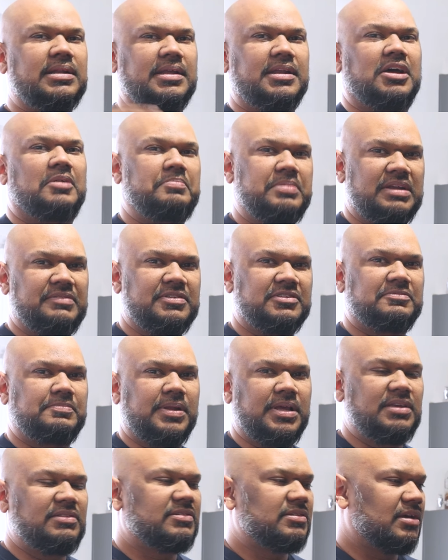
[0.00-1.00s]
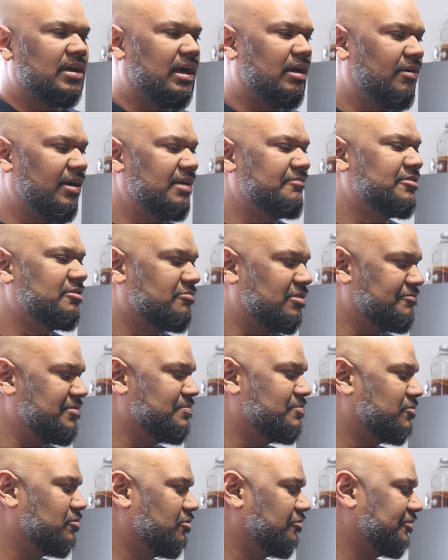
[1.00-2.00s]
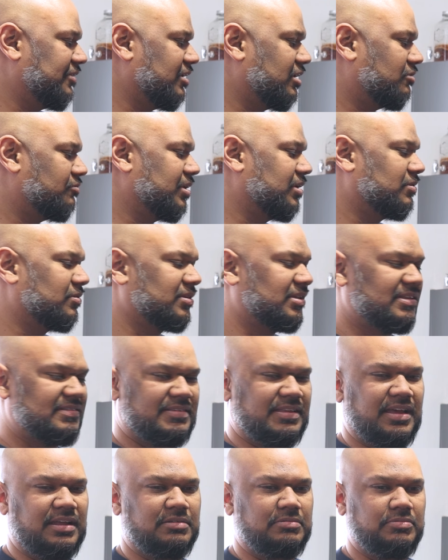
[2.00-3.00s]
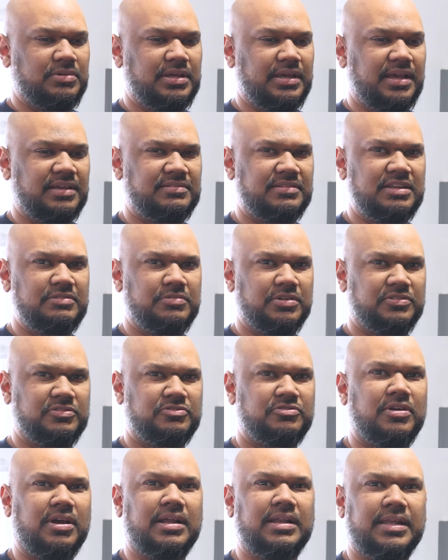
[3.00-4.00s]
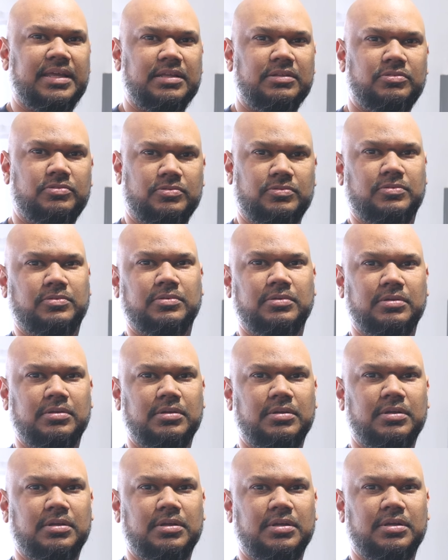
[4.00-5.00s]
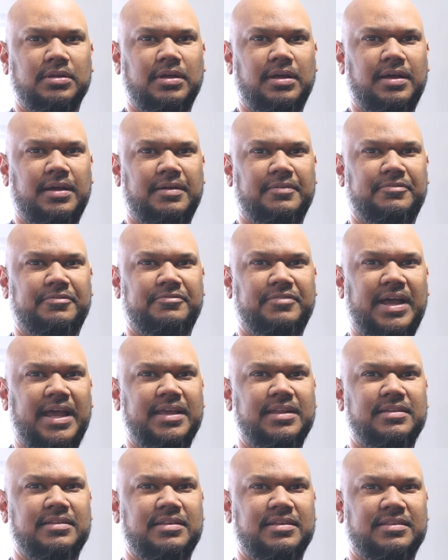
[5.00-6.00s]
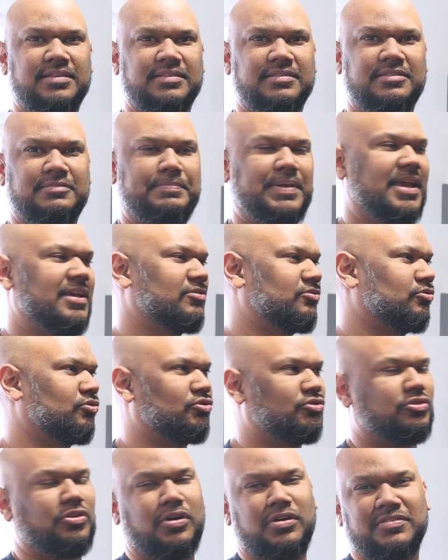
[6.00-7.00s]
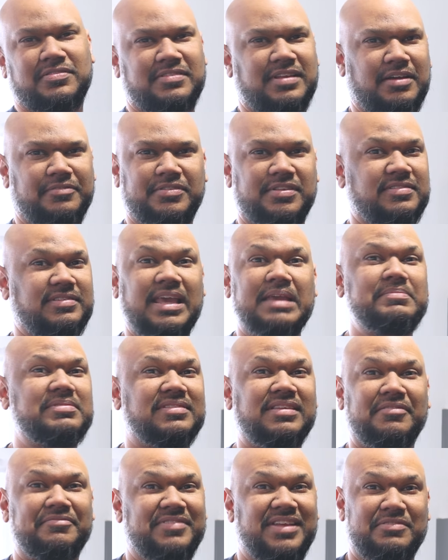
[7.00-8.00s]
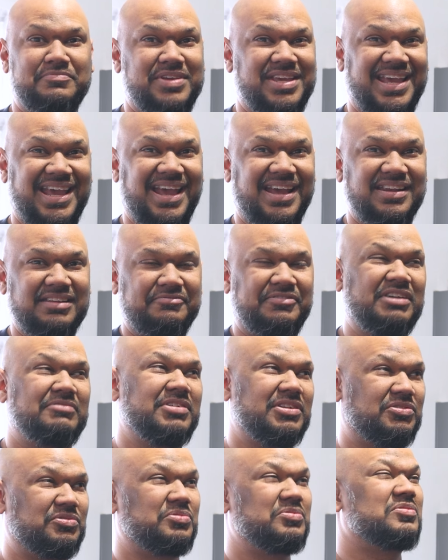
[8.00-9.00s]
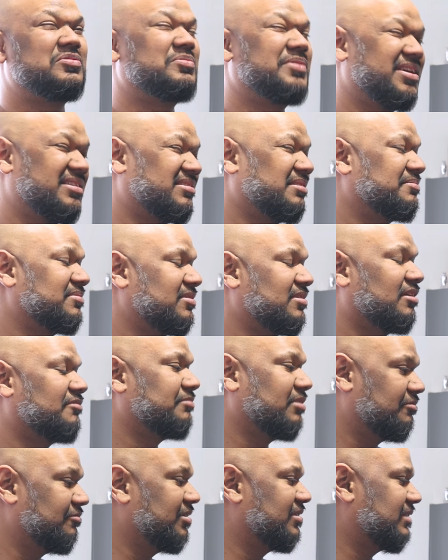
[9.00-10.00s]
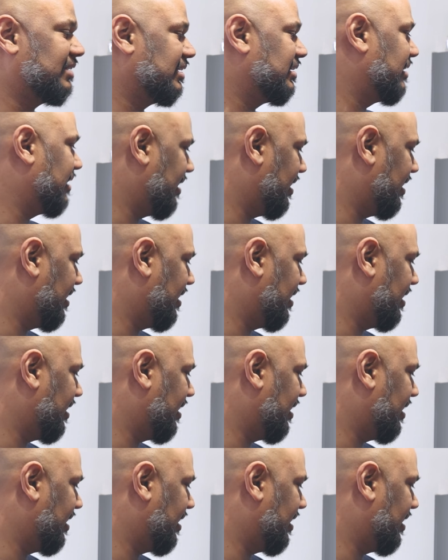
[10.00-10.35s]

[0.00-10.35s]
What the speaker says: than our previous place. However, when we moved here, we noticed that we actually were struggling to find the space to store stuff, the same stuff that we had. In fact, we threw away some stuff, but we still